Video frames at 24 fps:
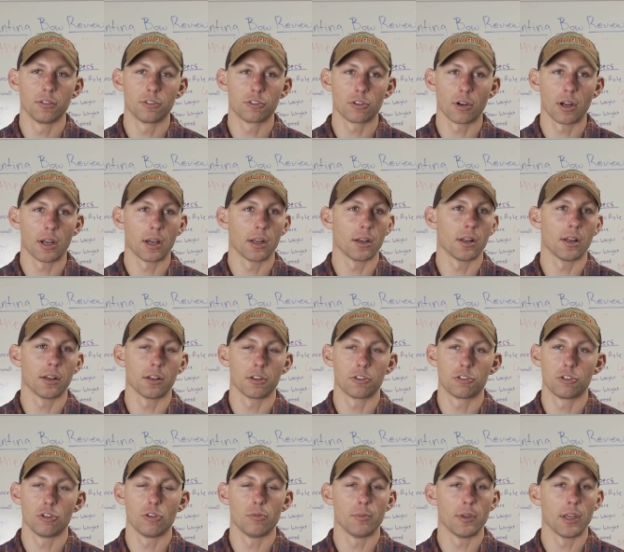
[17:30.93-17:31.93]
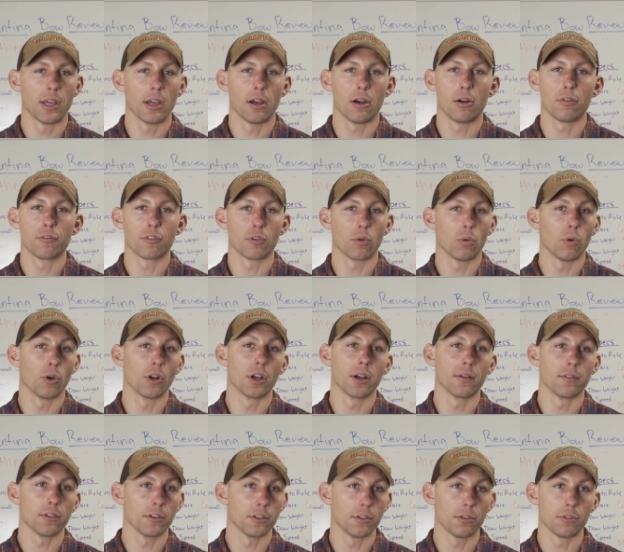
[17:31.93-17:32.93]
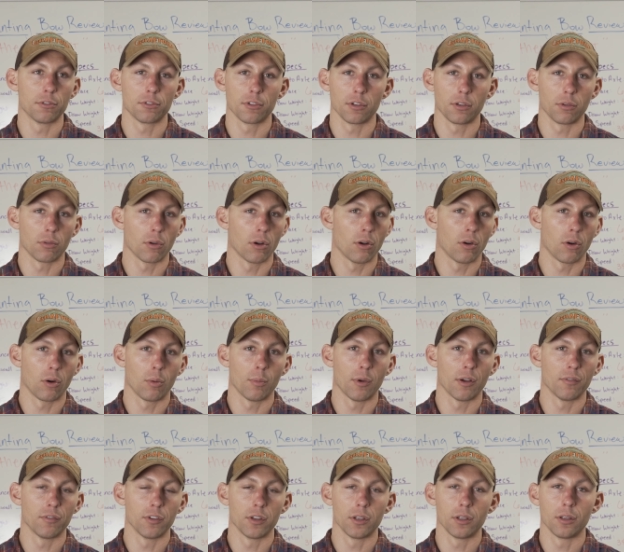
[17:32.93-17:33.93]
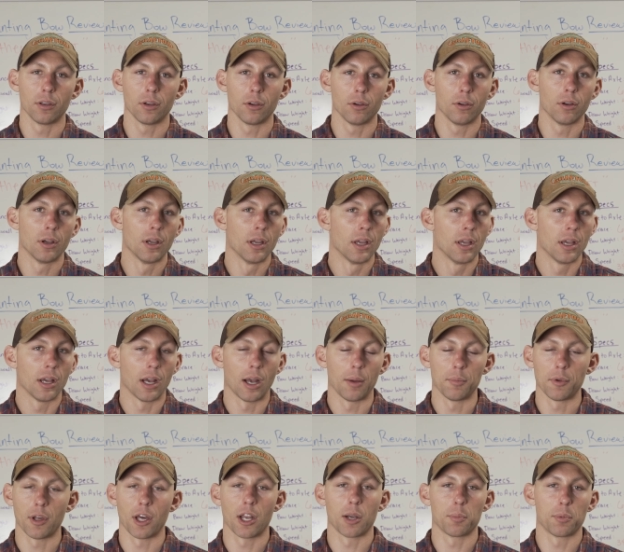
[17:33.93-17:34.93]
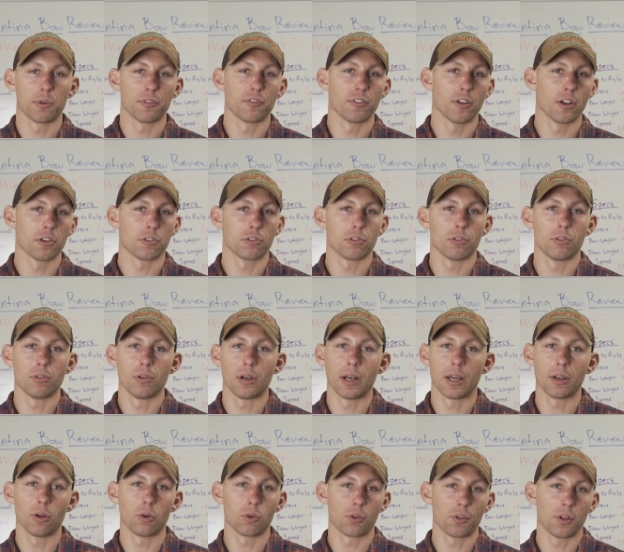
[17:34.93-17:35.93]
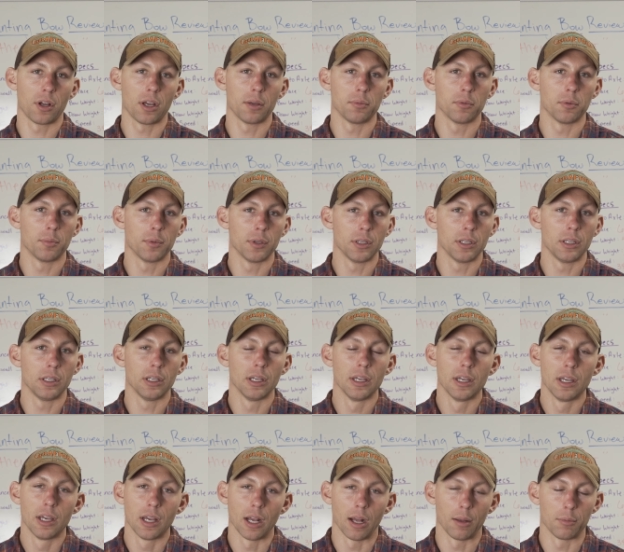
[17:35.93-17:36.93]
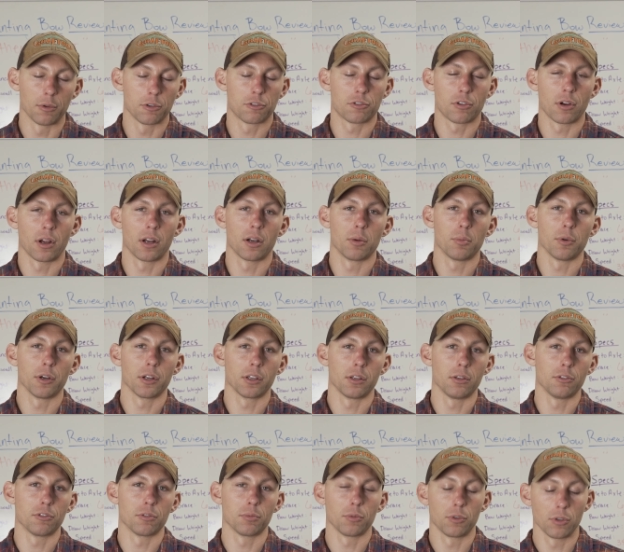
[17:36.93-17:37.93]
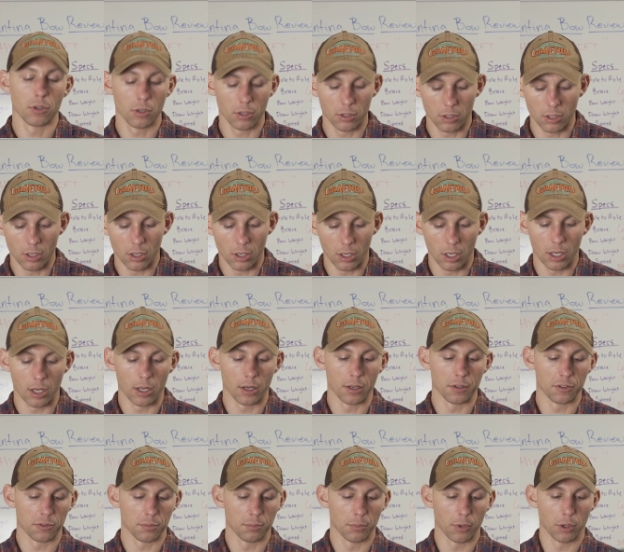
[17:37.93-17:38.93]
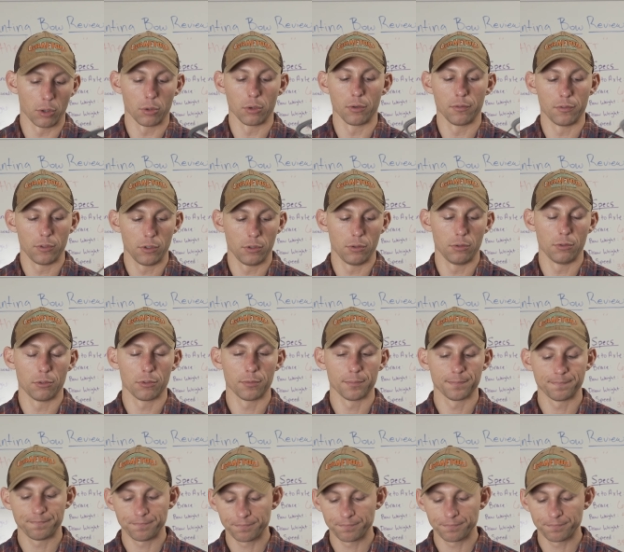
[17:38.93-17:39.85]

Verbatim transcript: Try not to chew me out for whatever you see wrong on my video. I'm not a professional, I don't claim to be. I'm just trying to bring you some good, honest bow reviews.